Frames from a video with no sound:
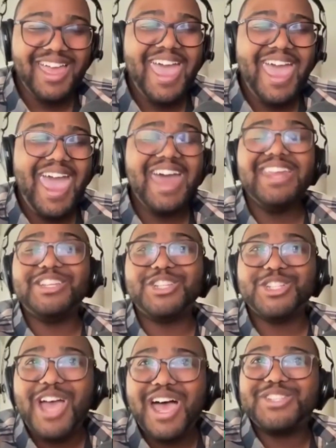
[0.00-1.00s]
And it
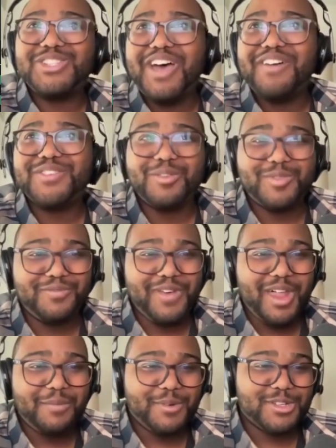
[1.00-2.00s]
shocks JavaScript
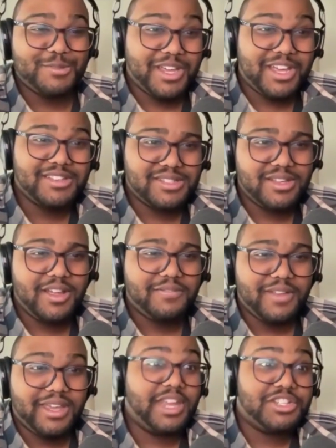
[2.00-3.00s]
developers because
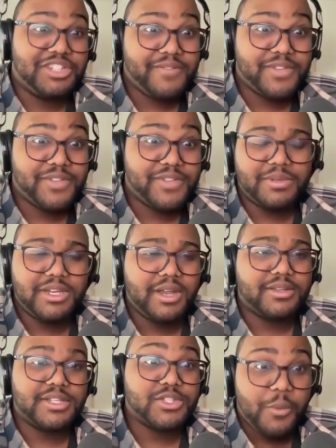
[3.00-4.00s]
of, like, in JavaScript,
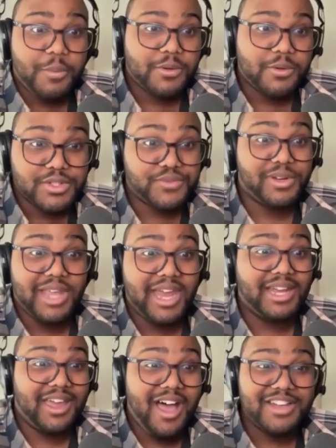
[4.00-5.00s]
the scoping rules for
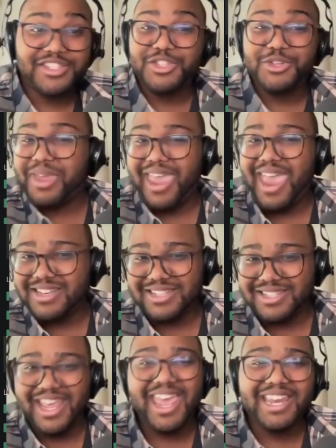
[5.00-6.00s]
let and const, you can't
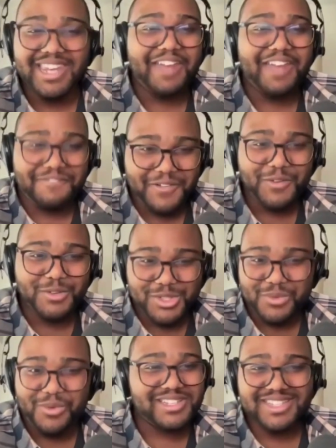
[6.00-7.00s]
say let foo
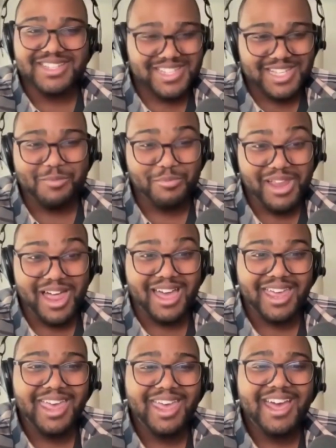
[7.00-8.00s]
twice in the same block.
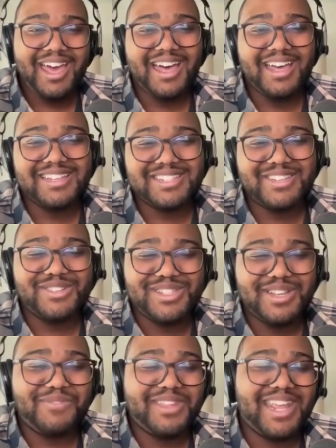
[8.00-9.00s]
So it's
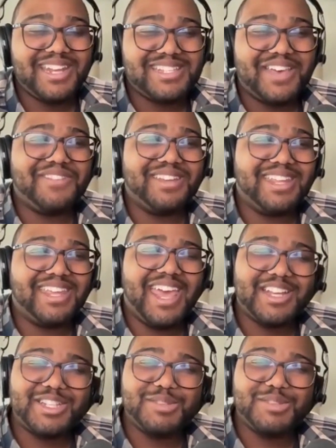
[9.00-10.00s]
something that definitely
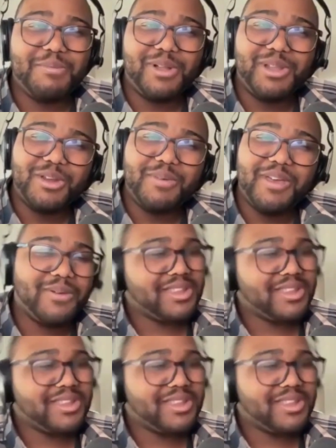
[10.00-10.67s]
catches people a little bit, where they